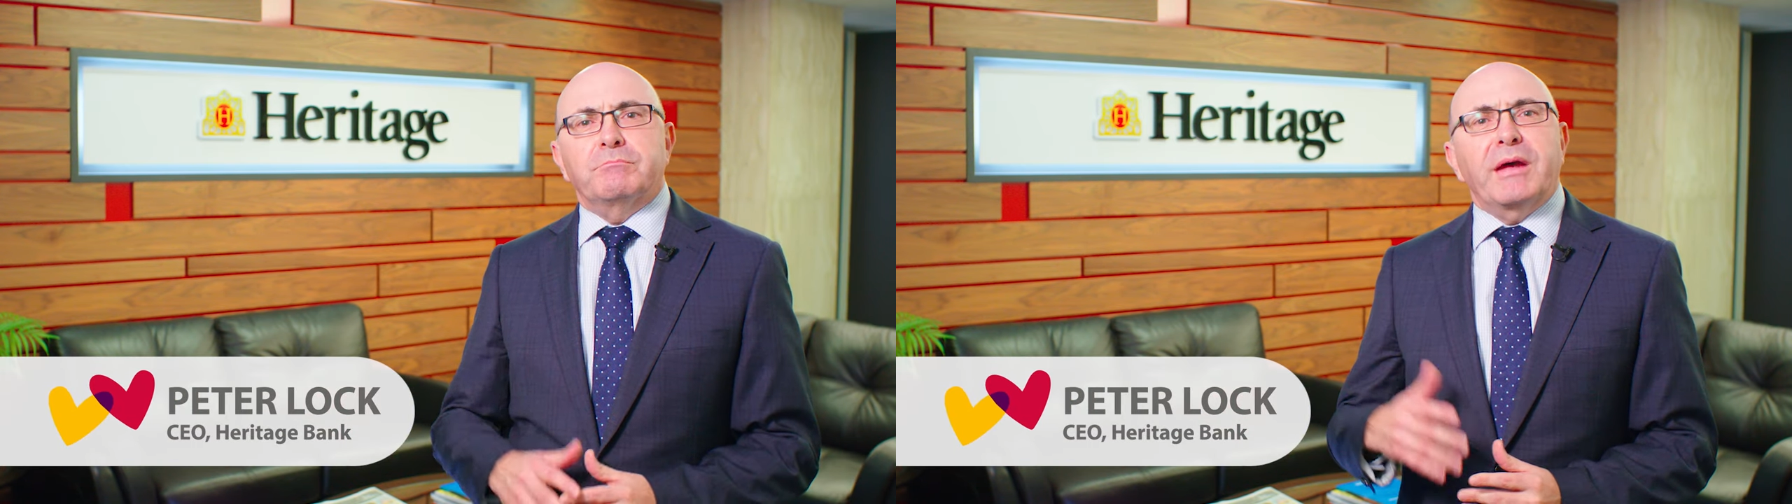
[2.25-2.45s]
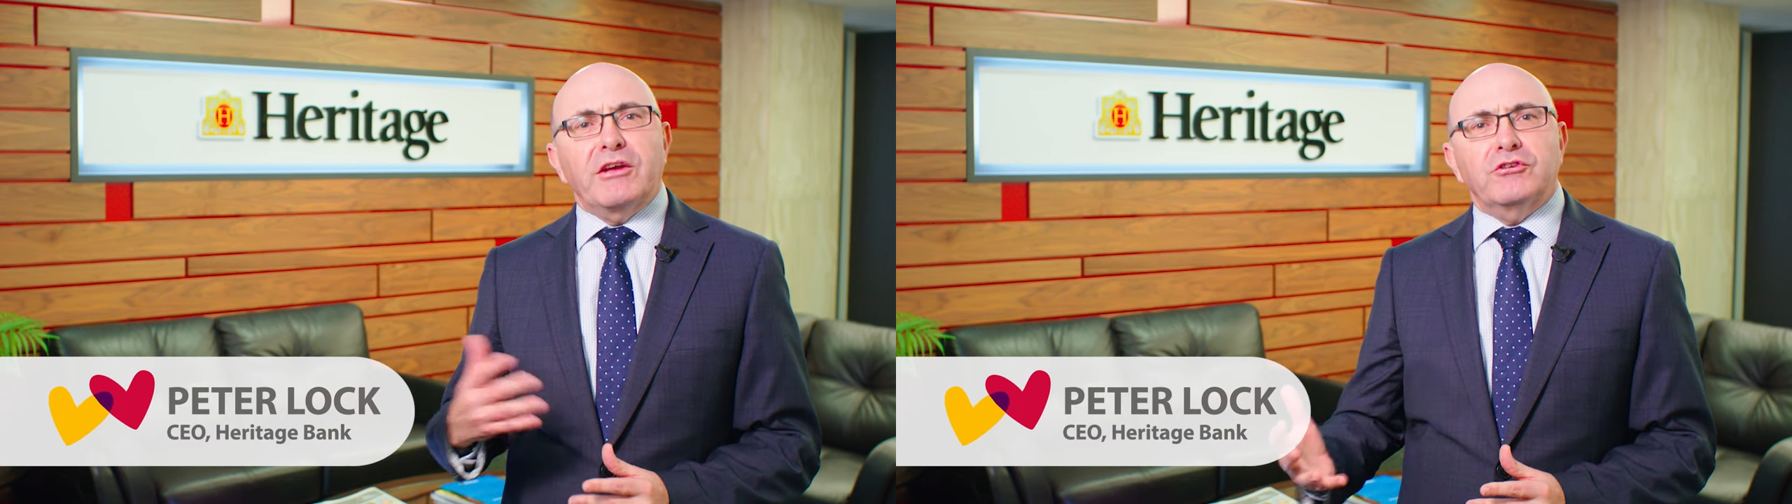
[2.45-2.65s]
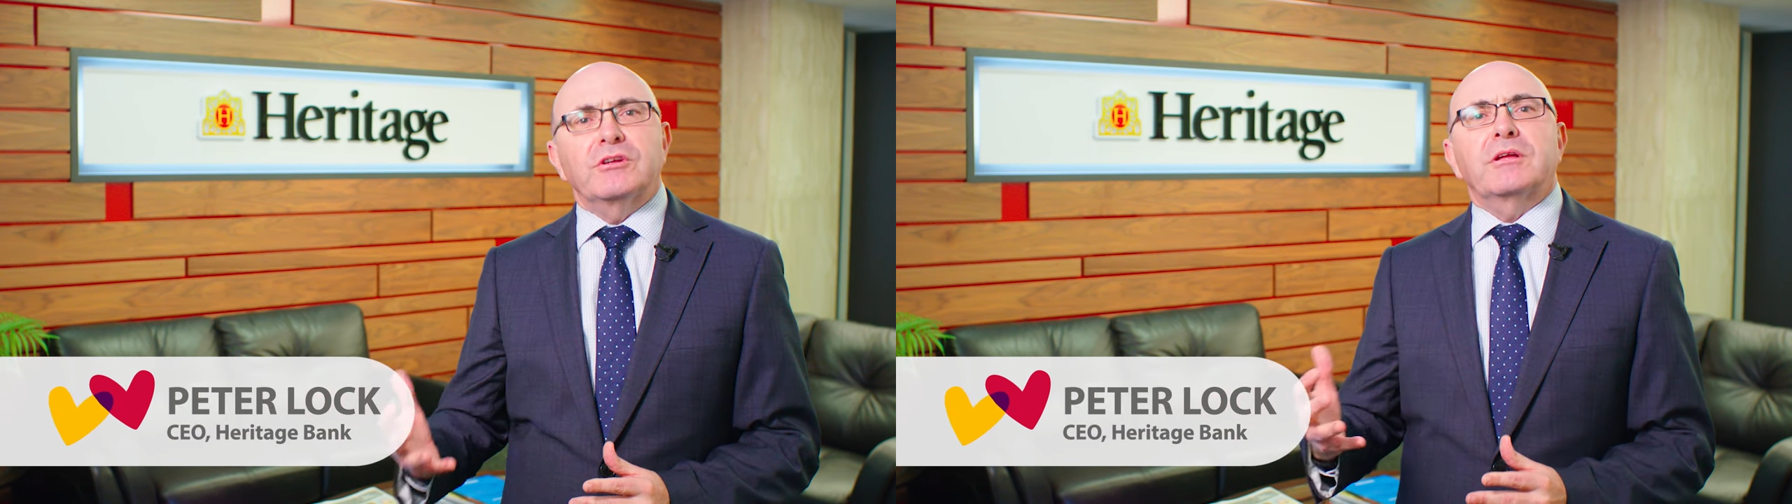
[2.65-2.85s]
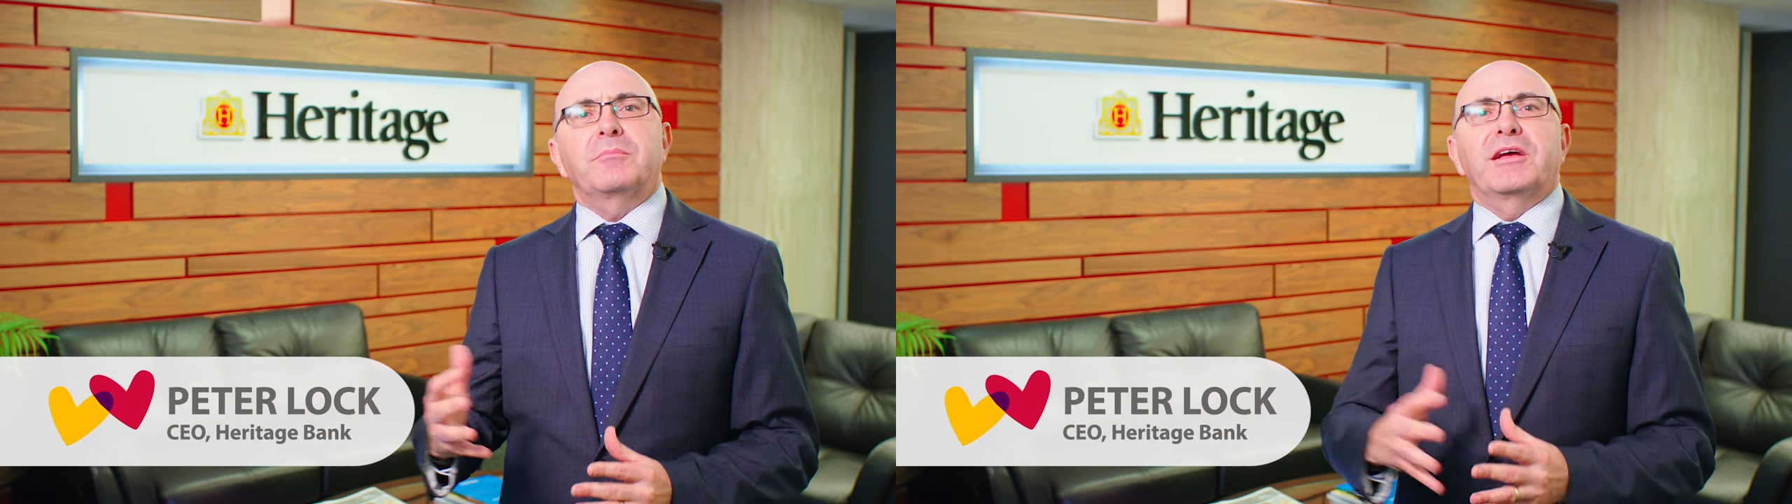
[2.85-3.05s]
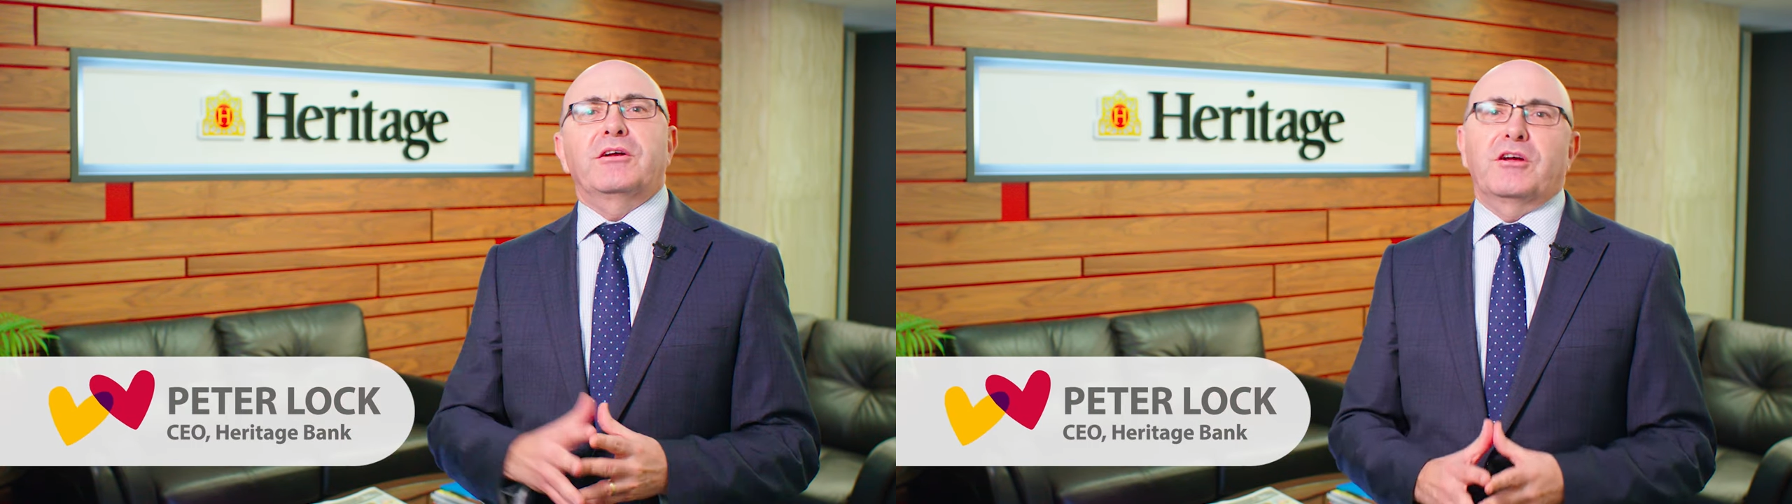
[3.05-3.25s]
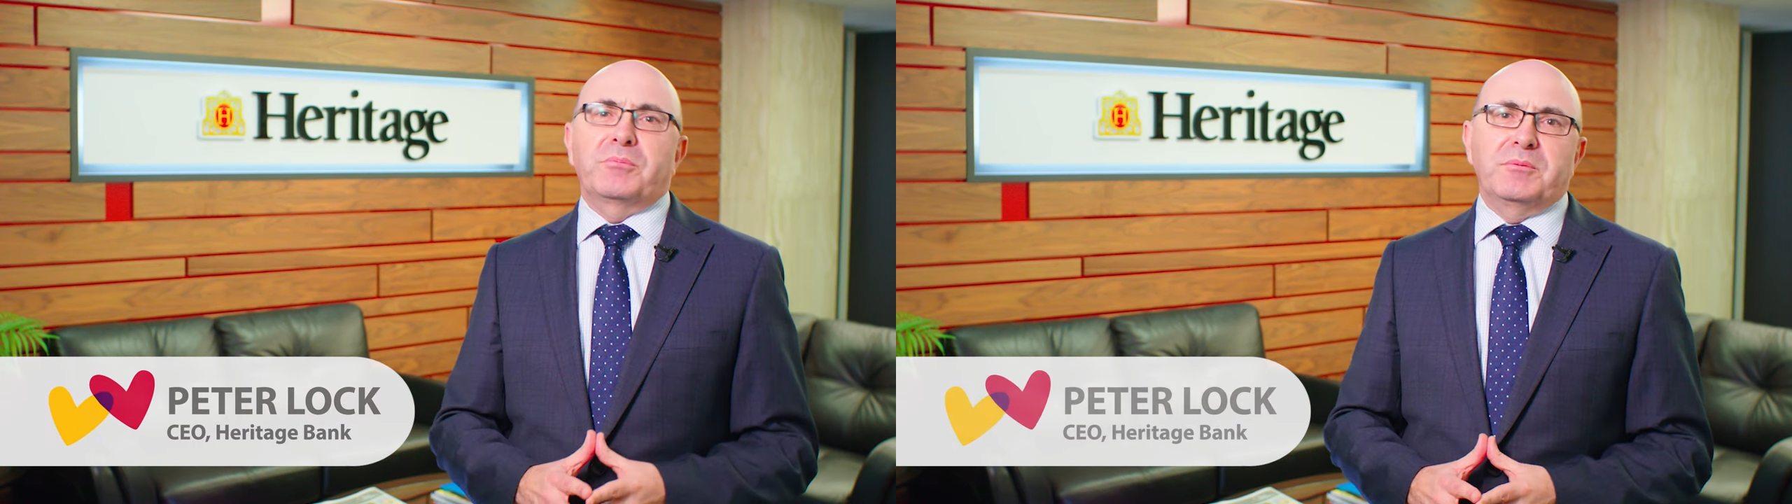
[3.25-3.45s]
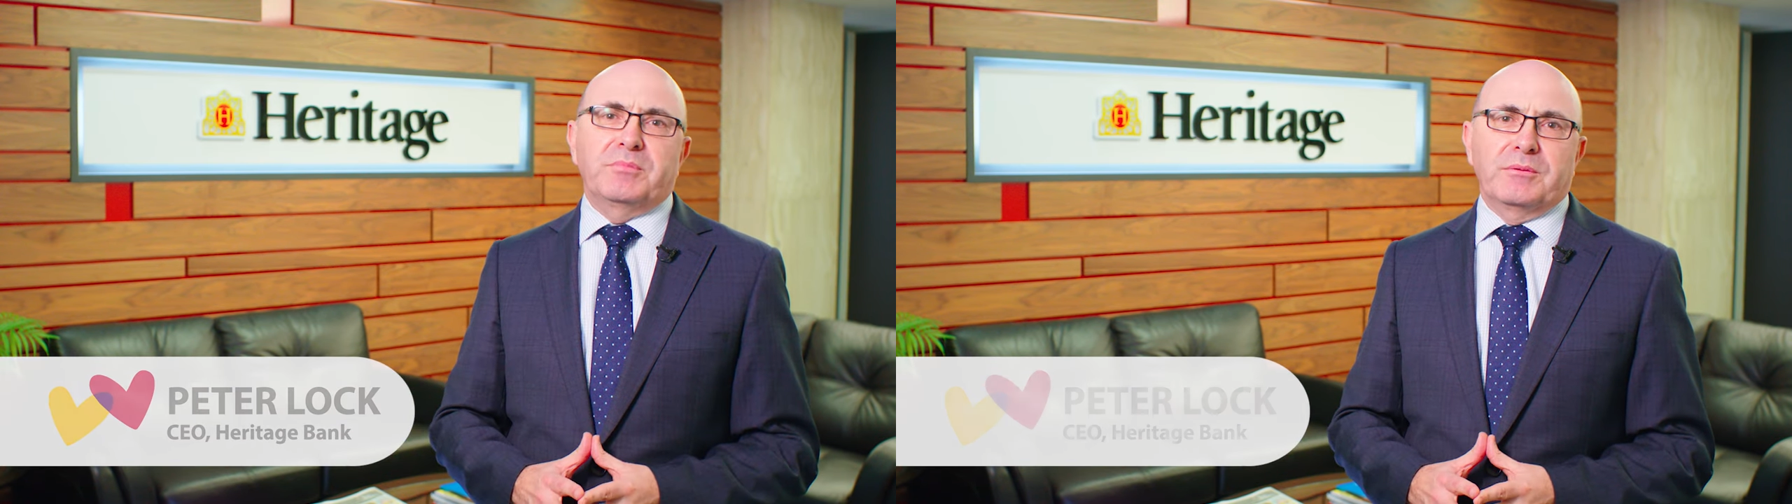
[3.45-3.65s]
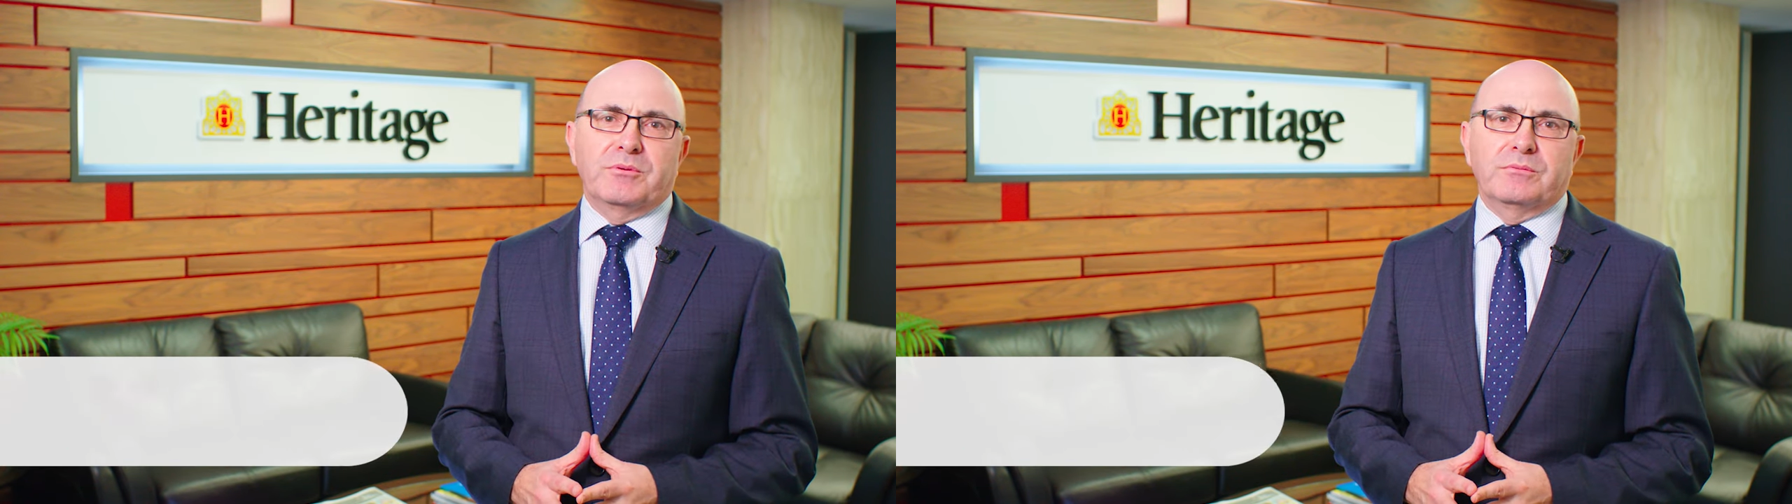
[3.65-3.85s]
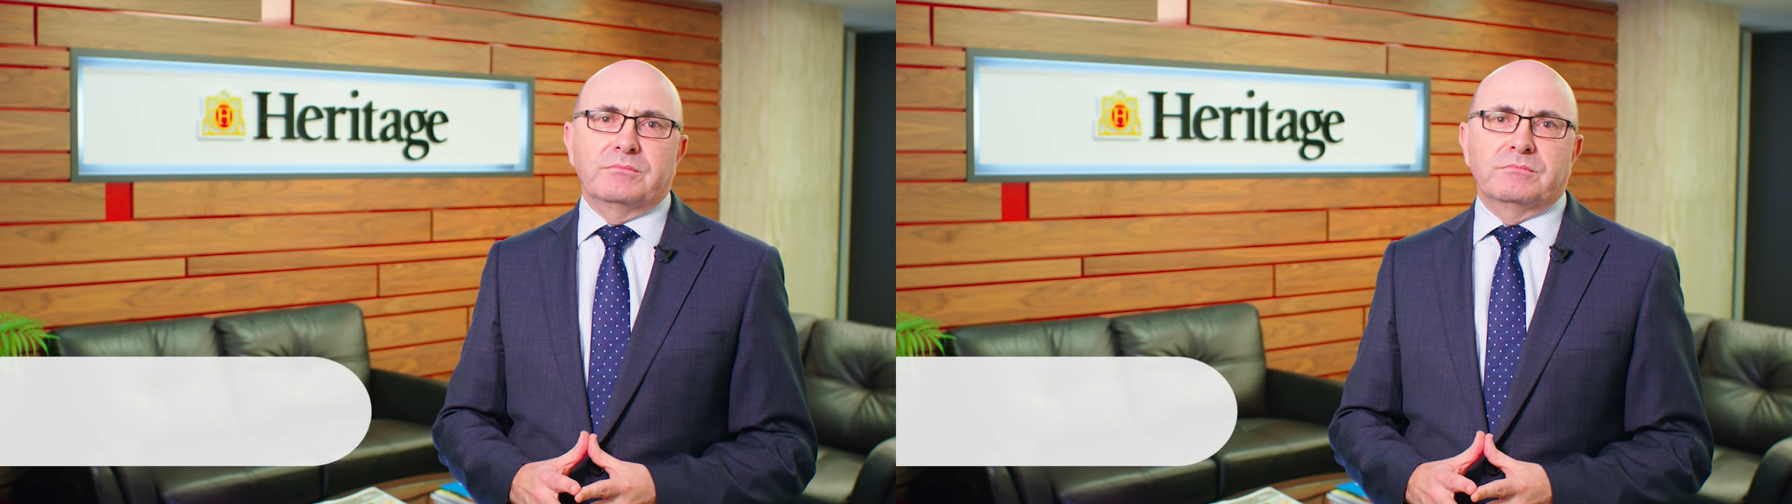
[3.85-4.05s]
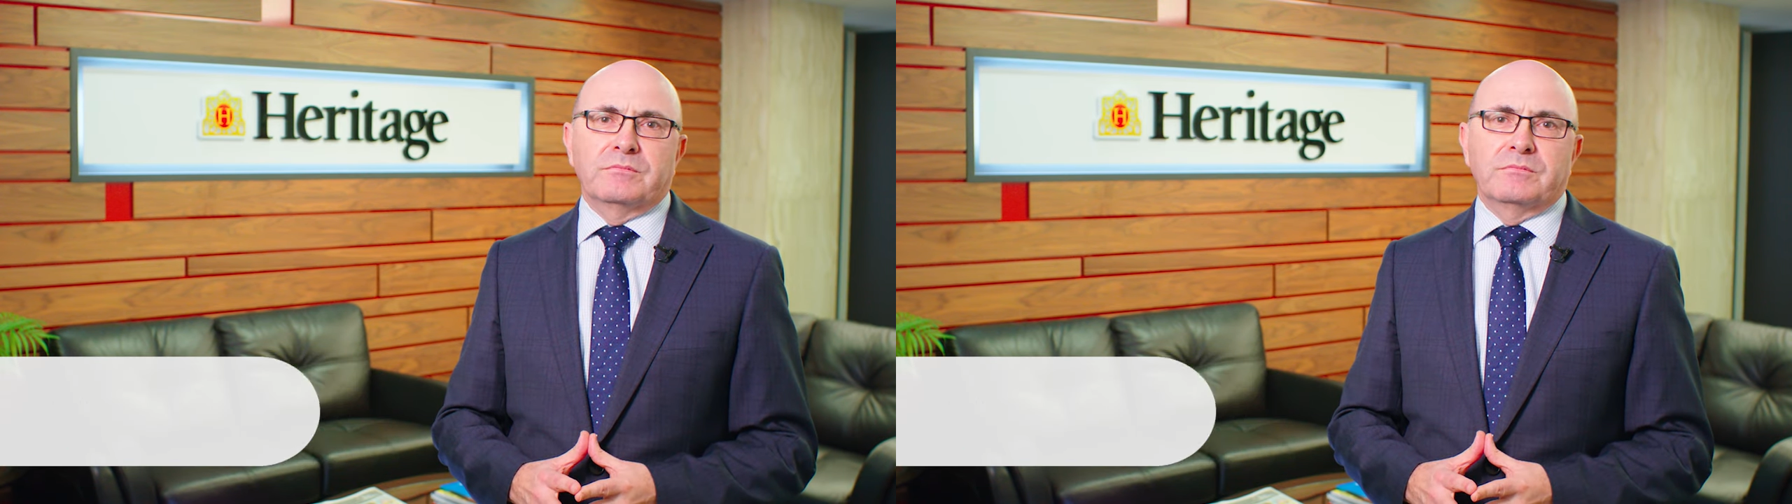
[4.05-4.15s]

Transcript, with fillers: passionate about helping people.